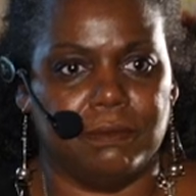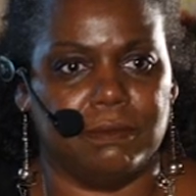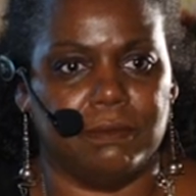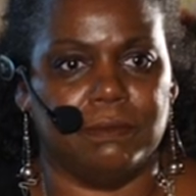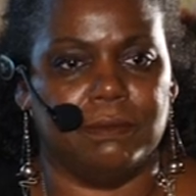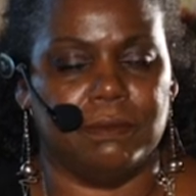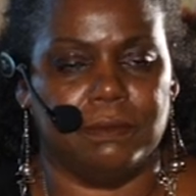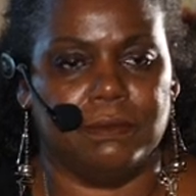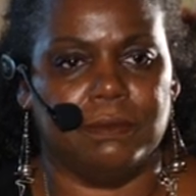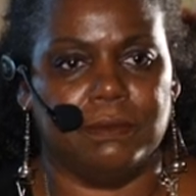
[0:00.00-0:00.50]

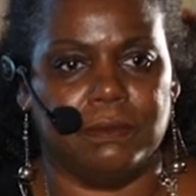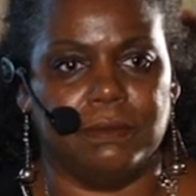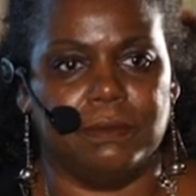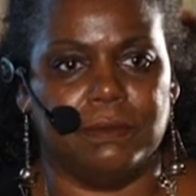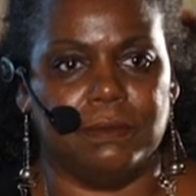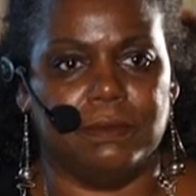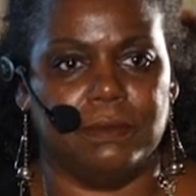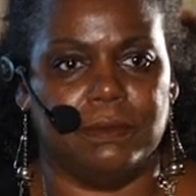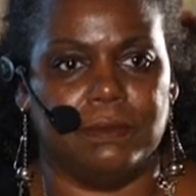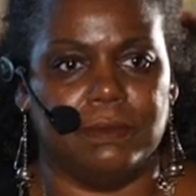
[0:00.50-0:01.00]
Mm
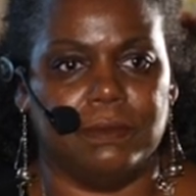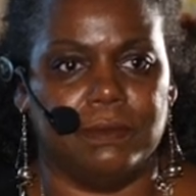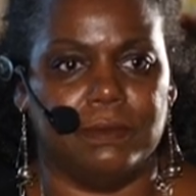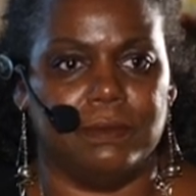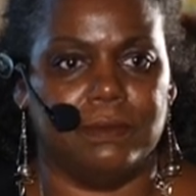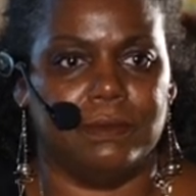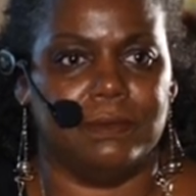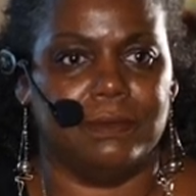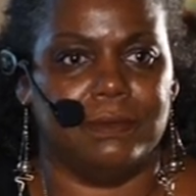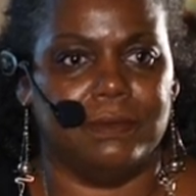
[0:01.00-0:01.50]
-hmm,
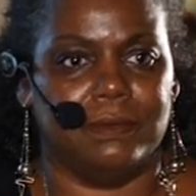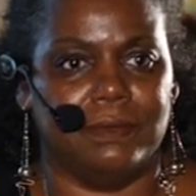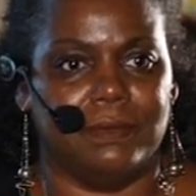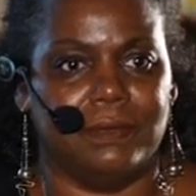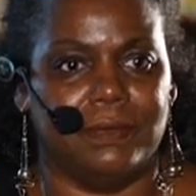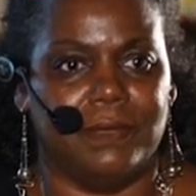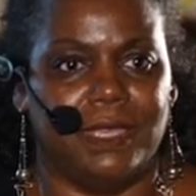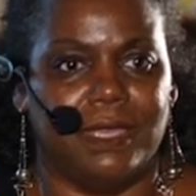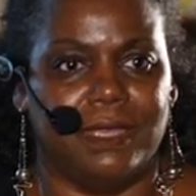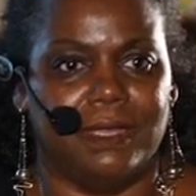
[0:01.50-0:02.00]

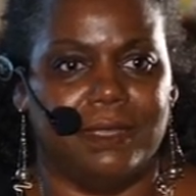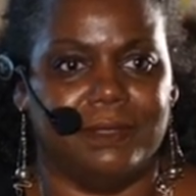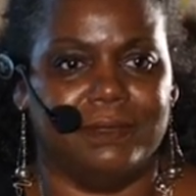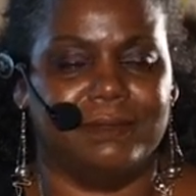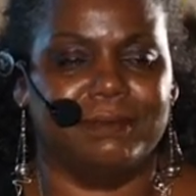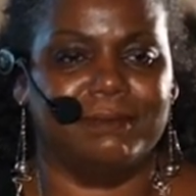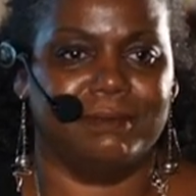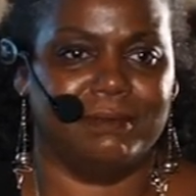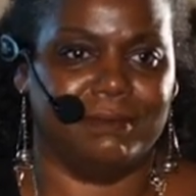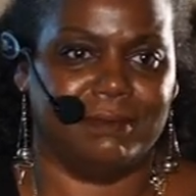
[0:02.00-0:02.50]
Yeah.
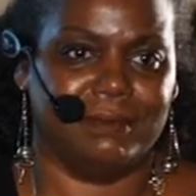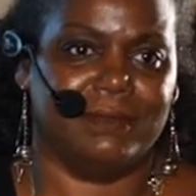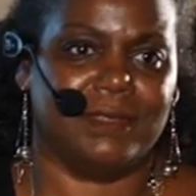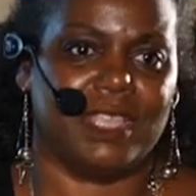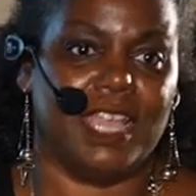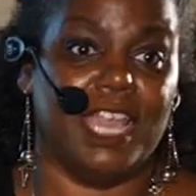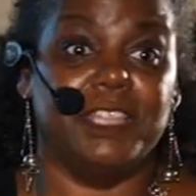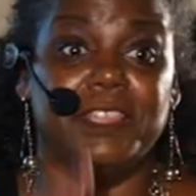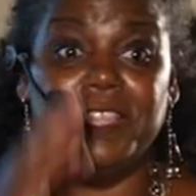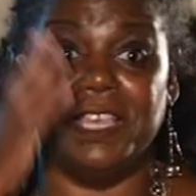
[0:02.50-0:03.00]

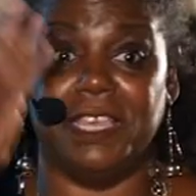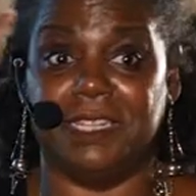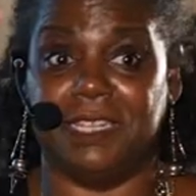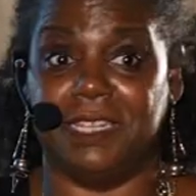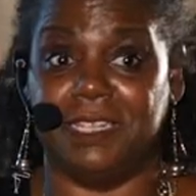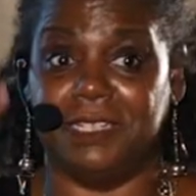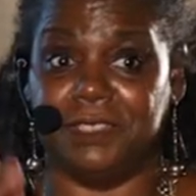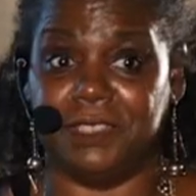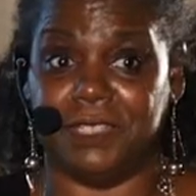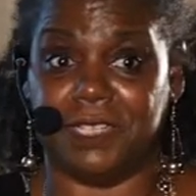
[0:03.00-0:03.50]
And then
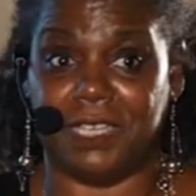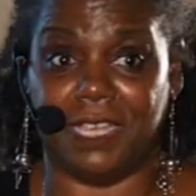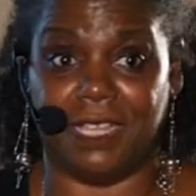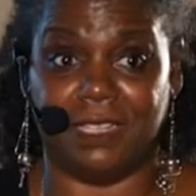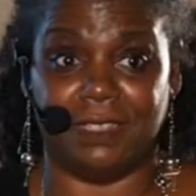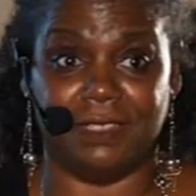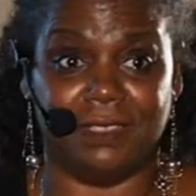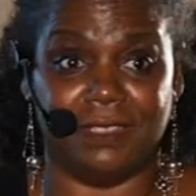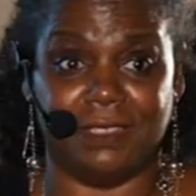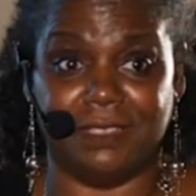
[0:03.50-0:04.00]
there's the
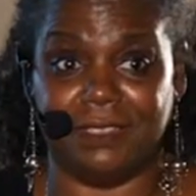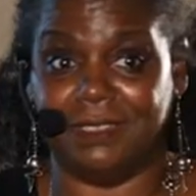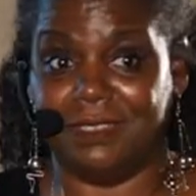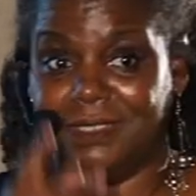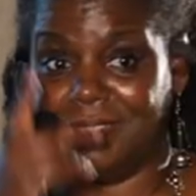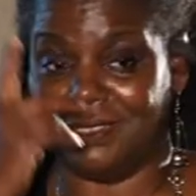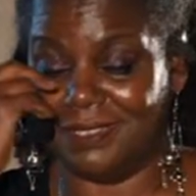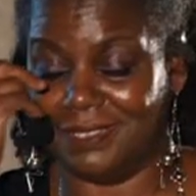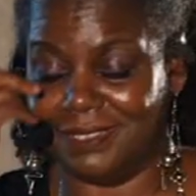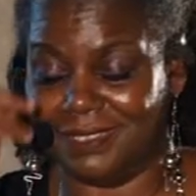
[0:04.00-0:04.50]
color
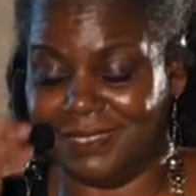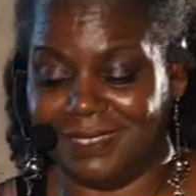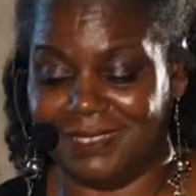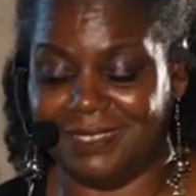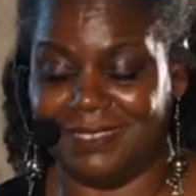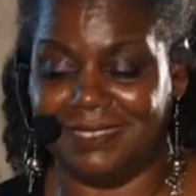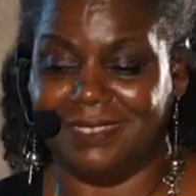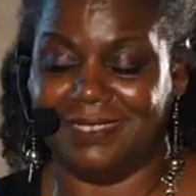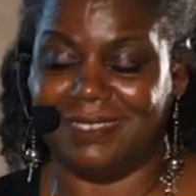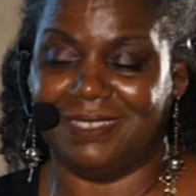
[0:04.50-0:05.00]

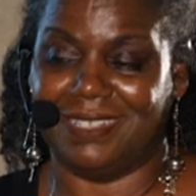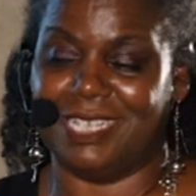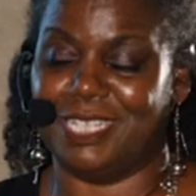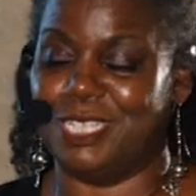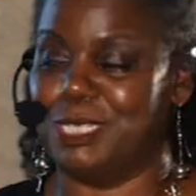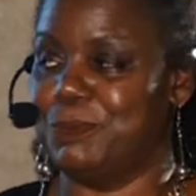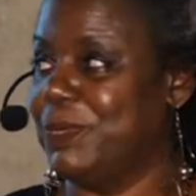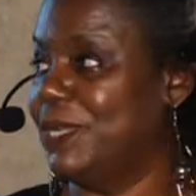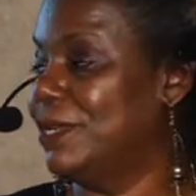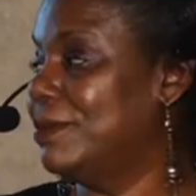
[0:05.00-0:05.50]

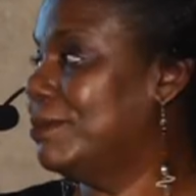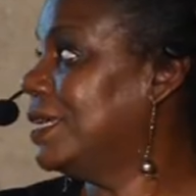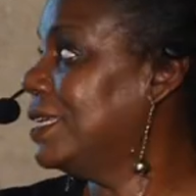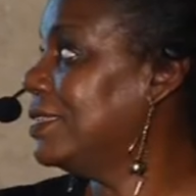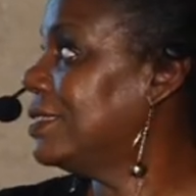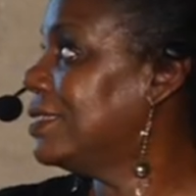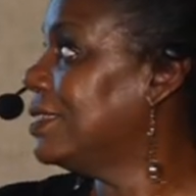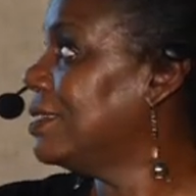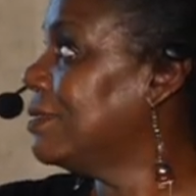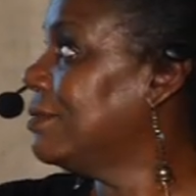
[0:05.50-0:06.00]

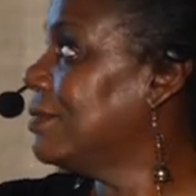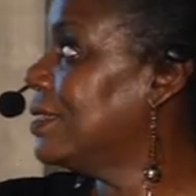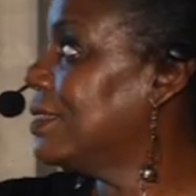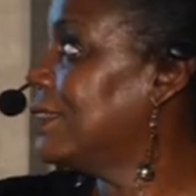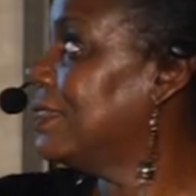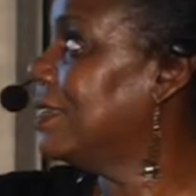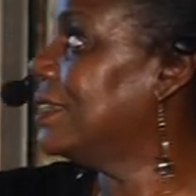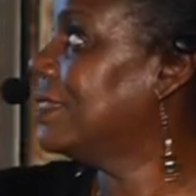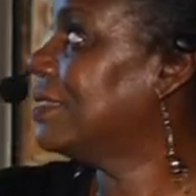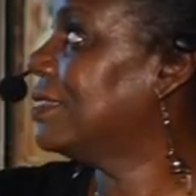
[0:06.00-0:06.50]
experimenting with
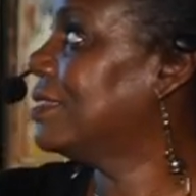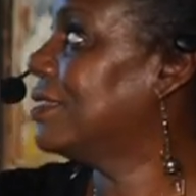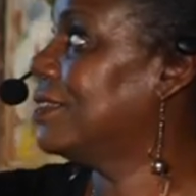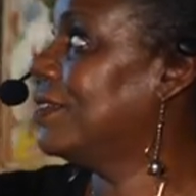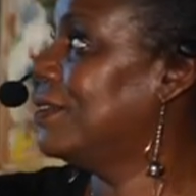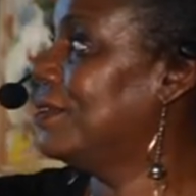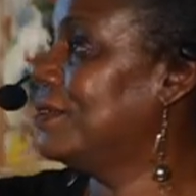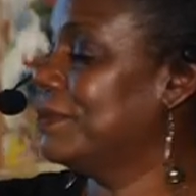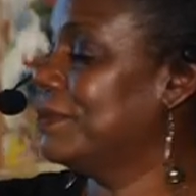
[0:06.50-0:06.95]
it. So,